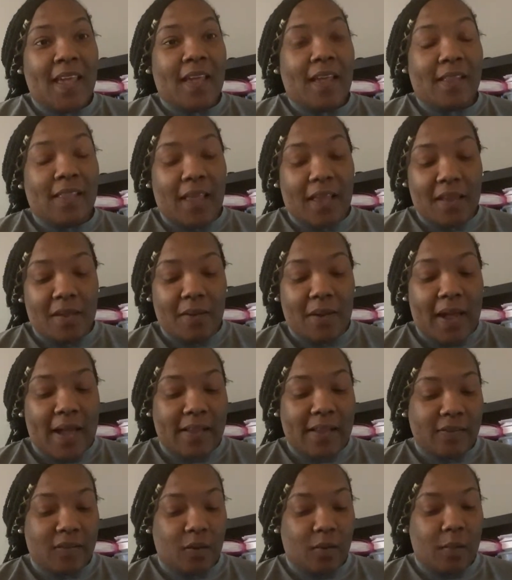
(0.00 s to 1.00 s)
Thank you
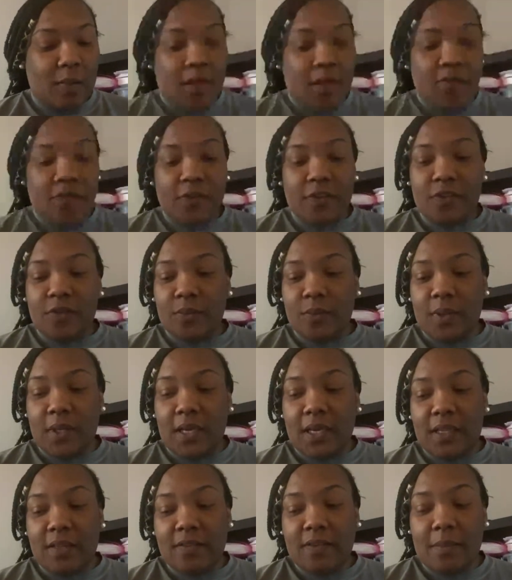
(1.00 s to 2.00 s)
guys so much for tuning
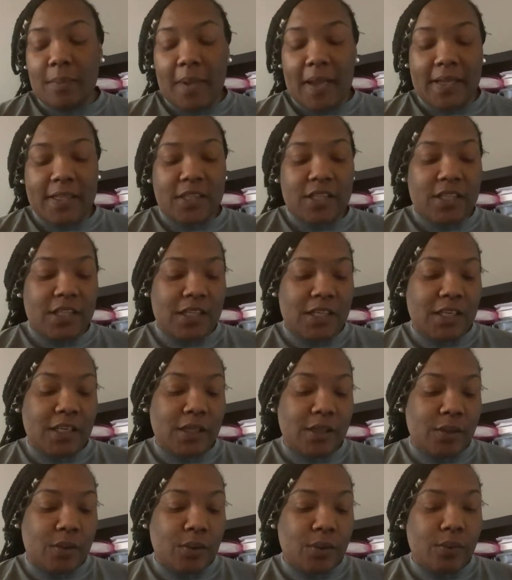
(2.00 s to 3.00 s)
into my
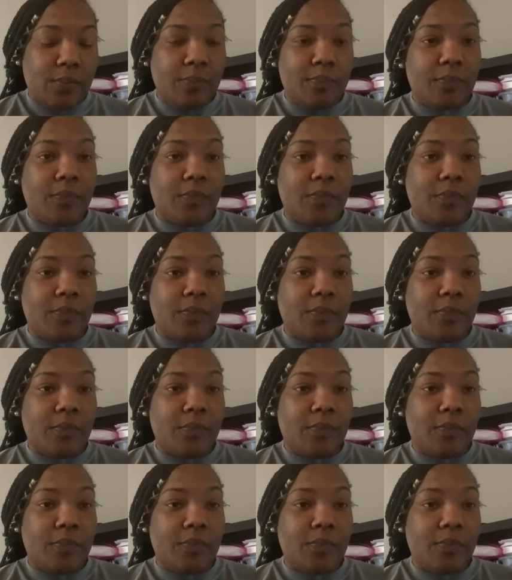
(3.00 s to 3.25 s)
channel.